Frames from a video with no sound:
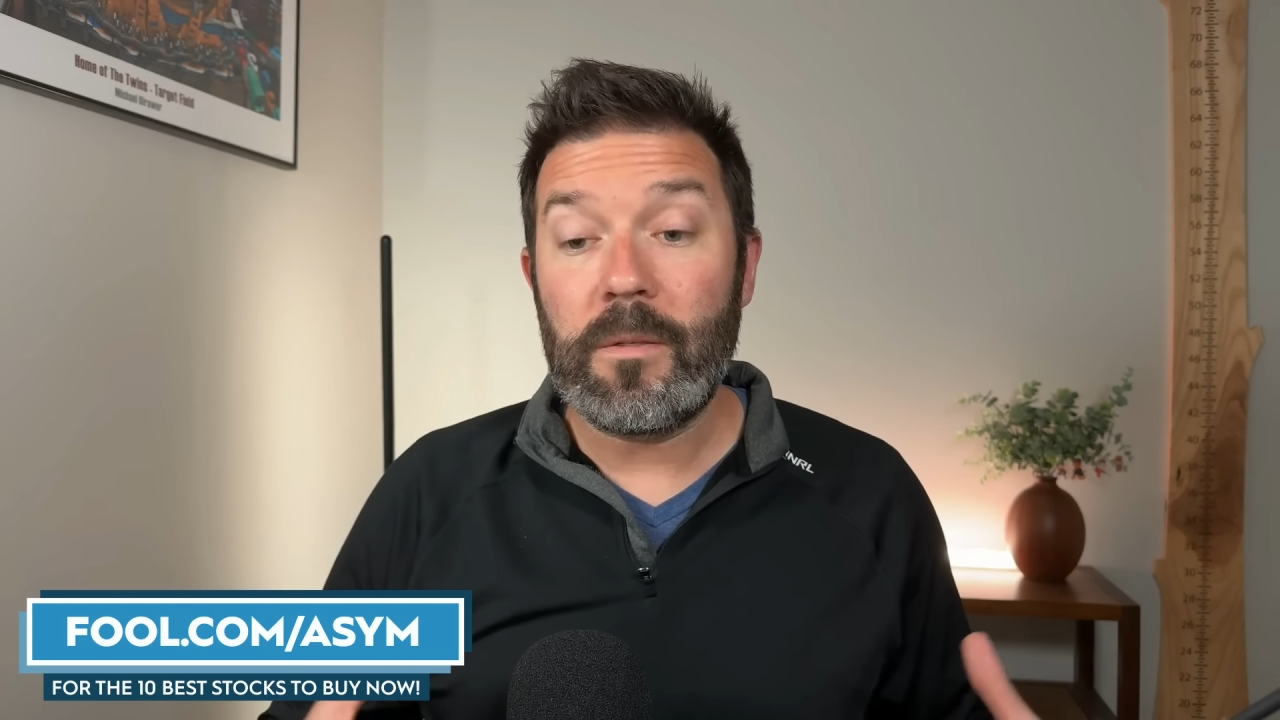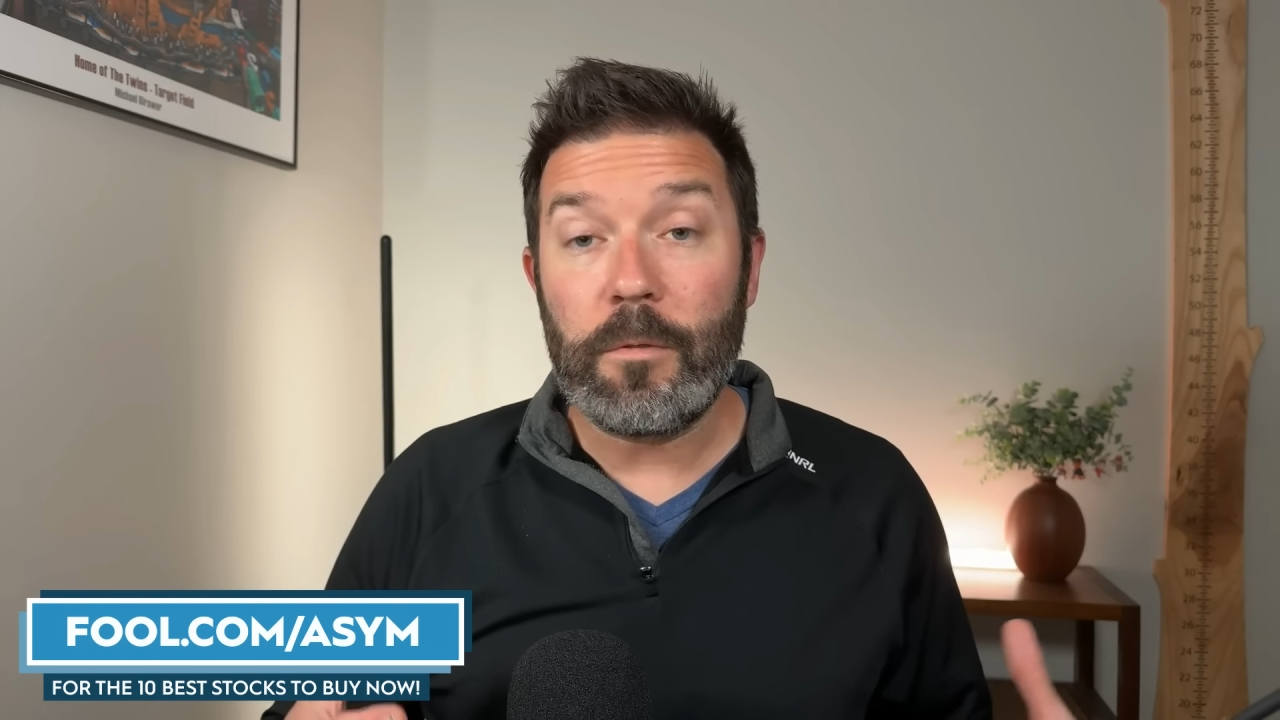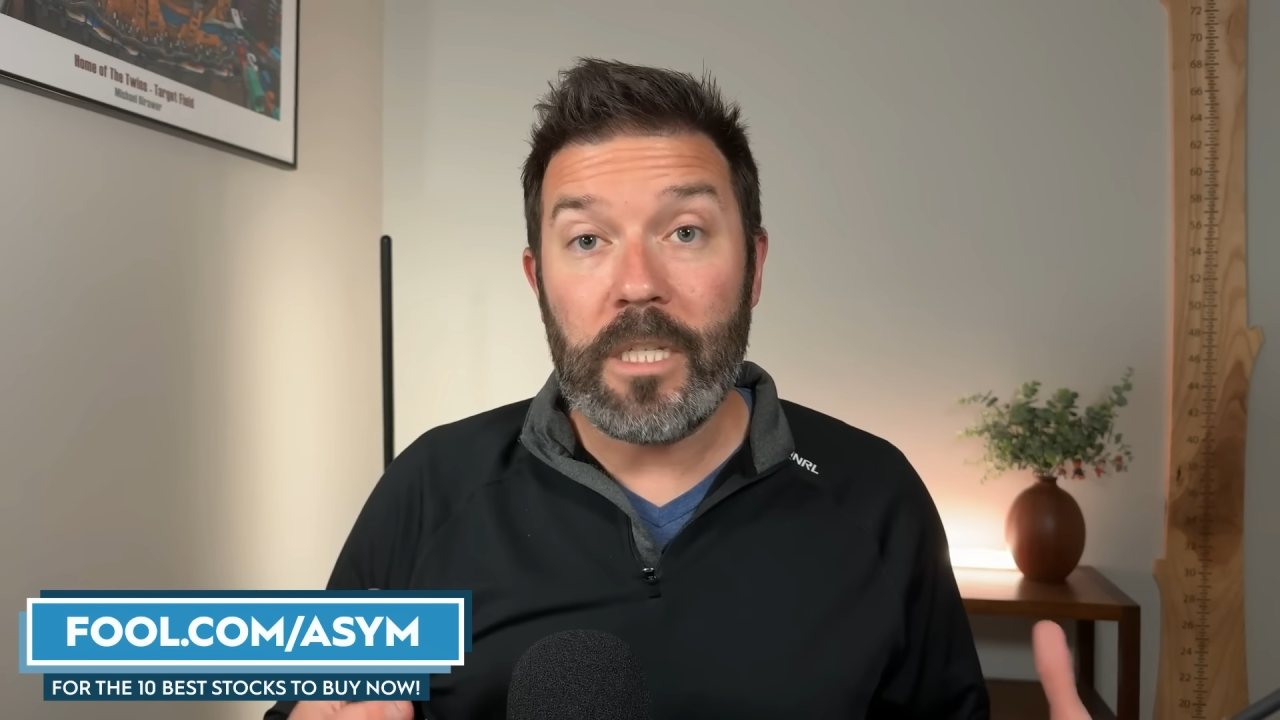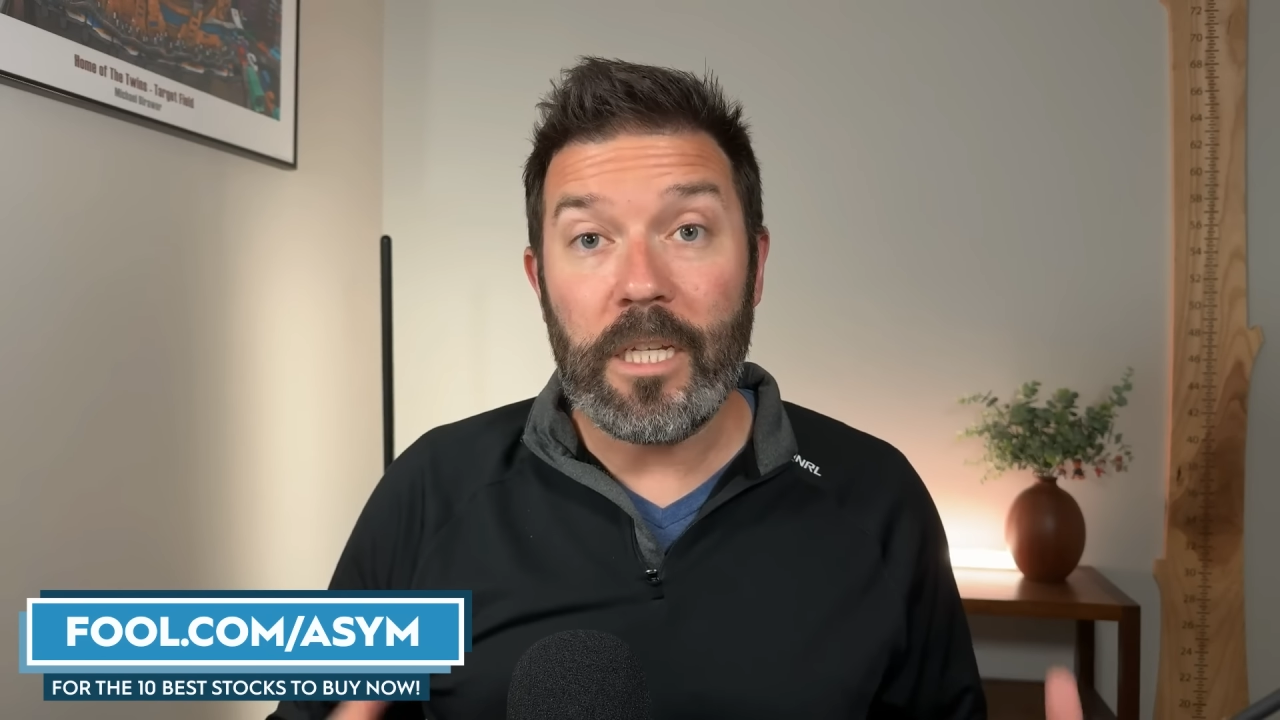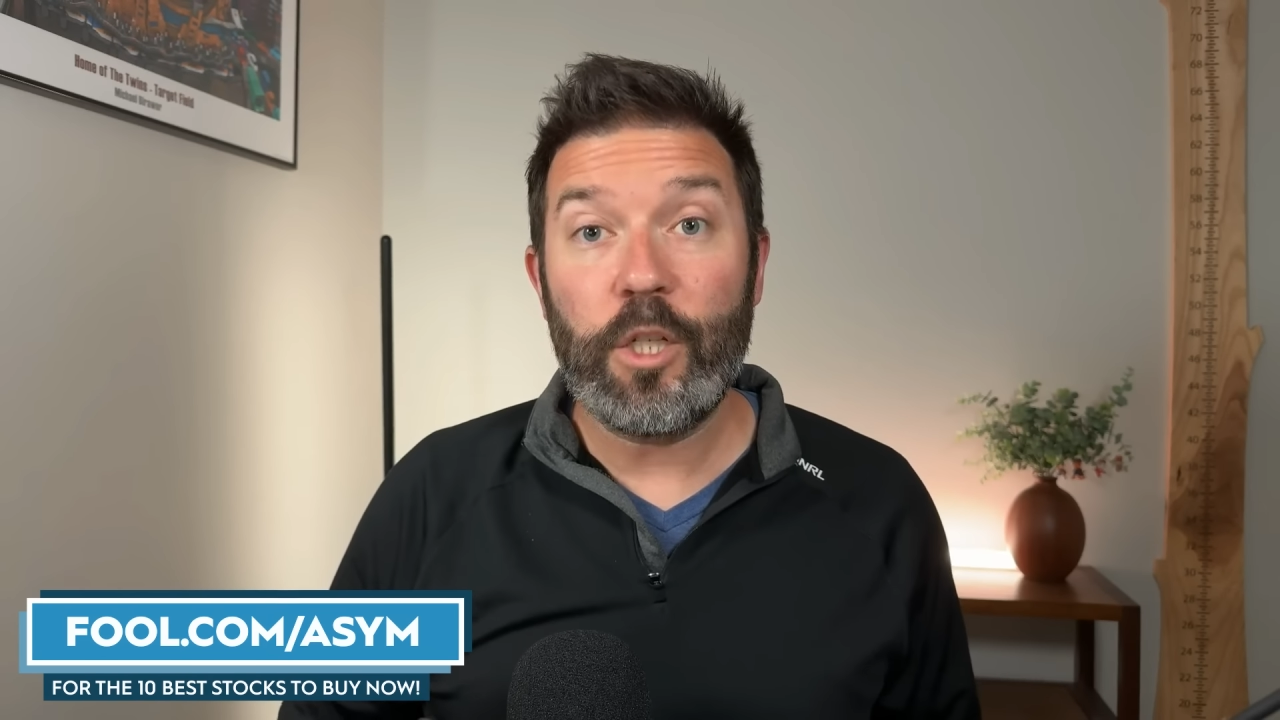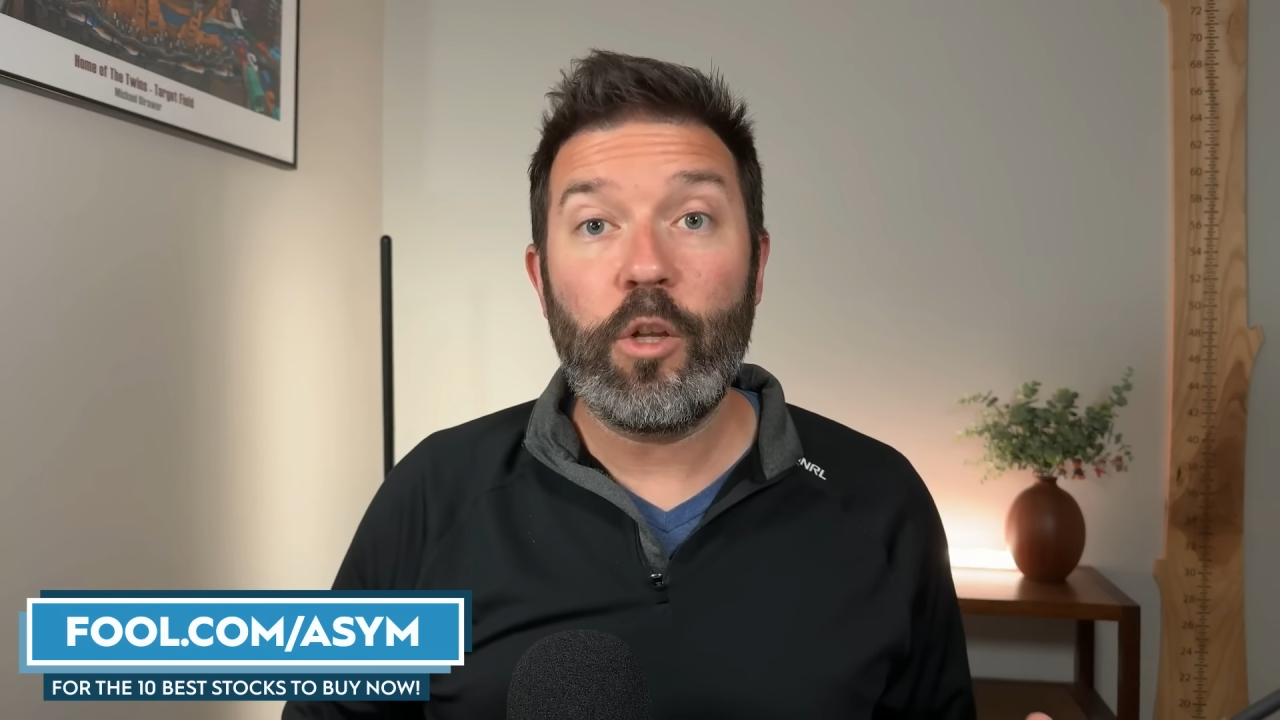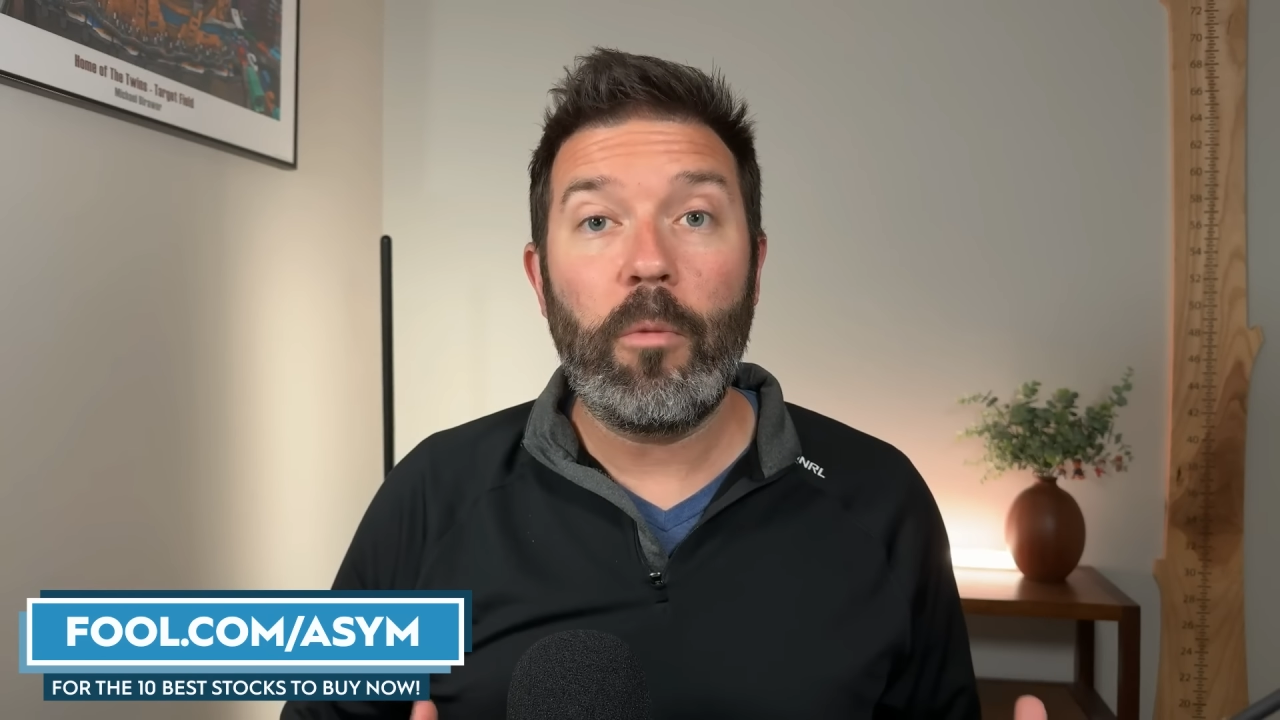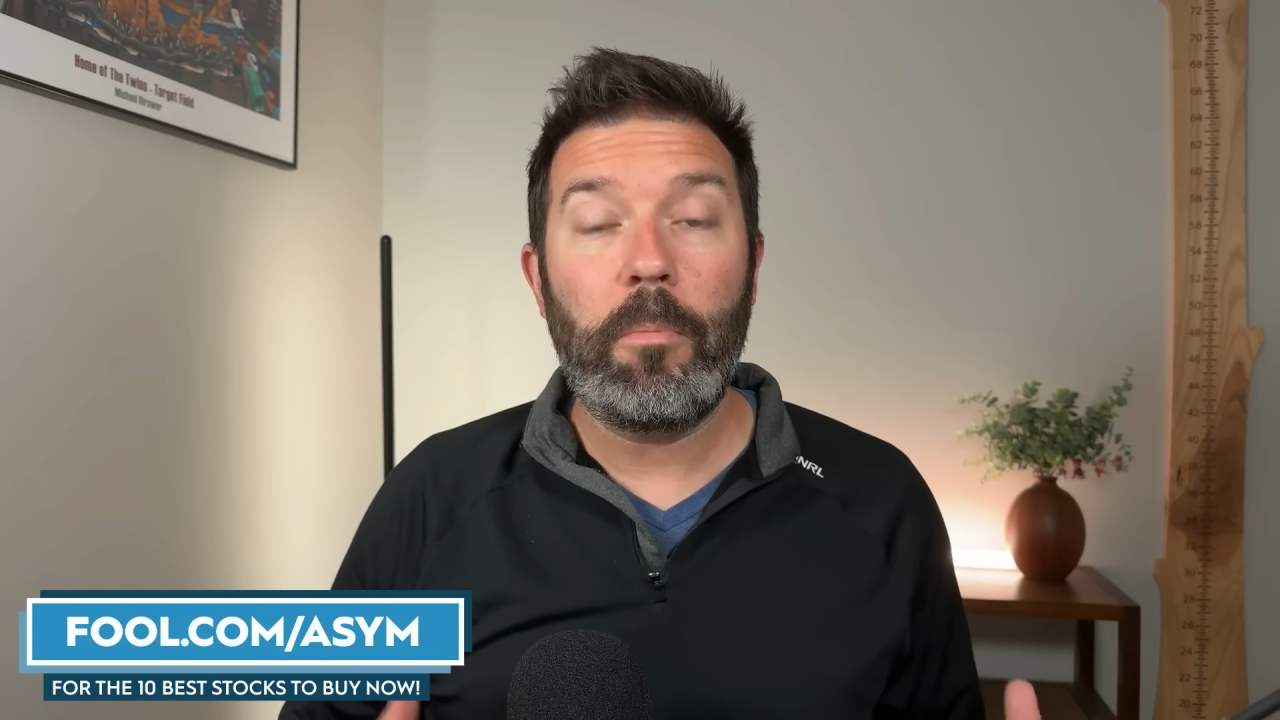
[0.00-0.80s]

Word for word: digital